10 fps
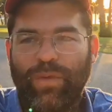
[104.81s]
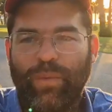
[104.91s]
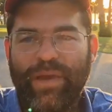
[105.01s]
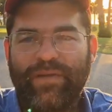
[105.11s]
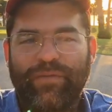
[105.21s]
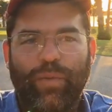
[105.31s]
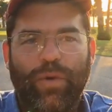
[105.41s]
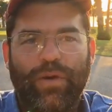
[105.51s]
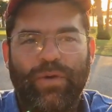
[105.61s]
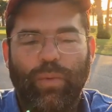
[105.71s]
The Winds of
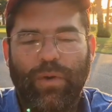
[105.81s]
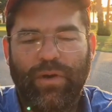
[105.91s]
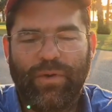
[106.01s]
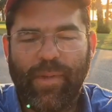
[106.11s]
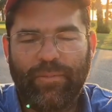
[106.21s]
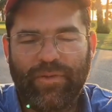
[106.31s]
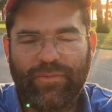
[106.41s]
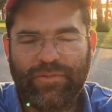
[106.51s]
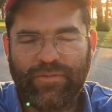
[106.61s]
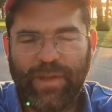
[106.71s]
War and War and Remembrance,
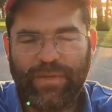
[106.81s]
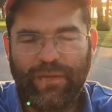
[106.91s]
which was about